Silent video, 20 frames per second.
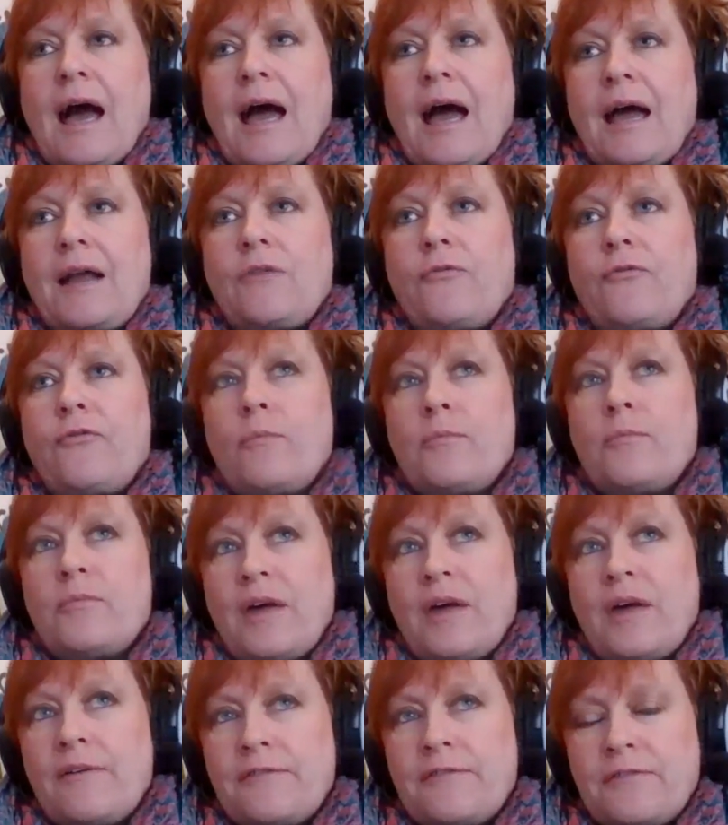And from
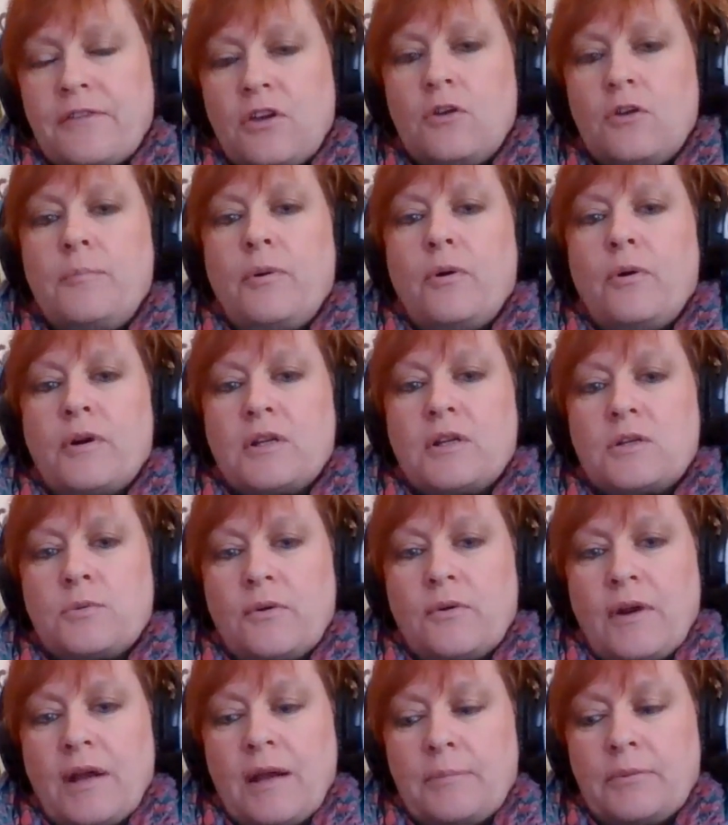that viewpoint,
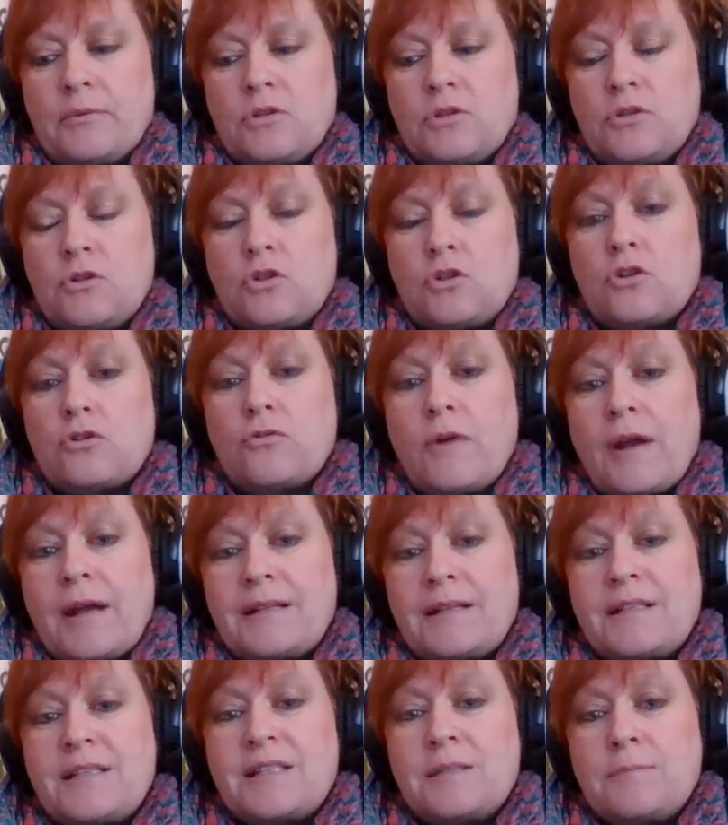we're able to
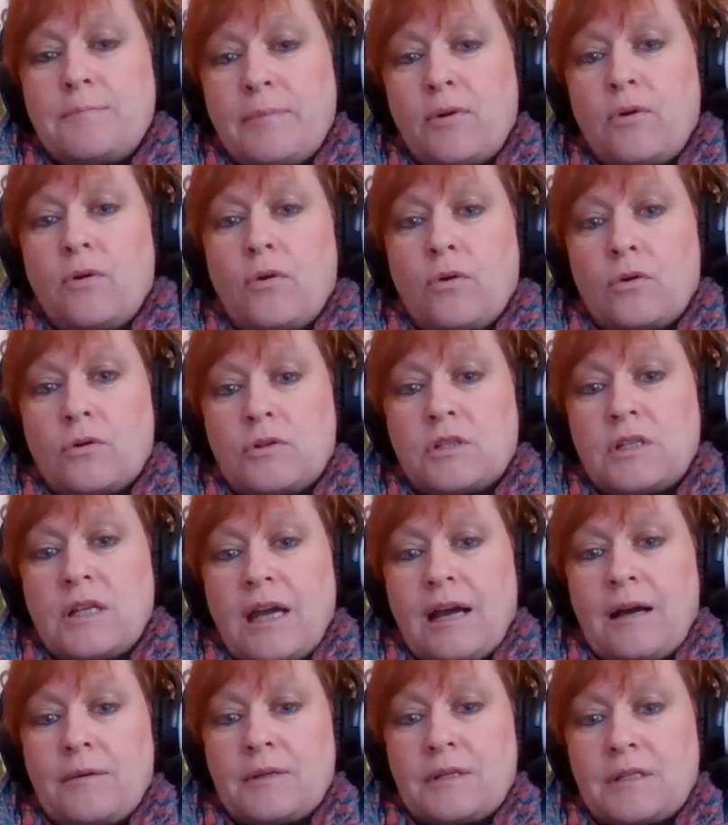transport
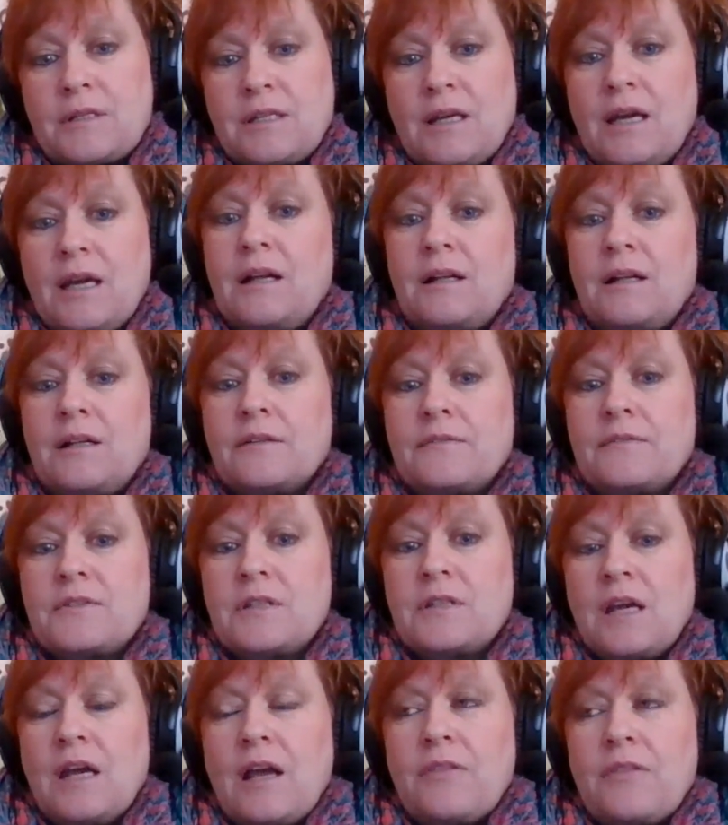ourselves.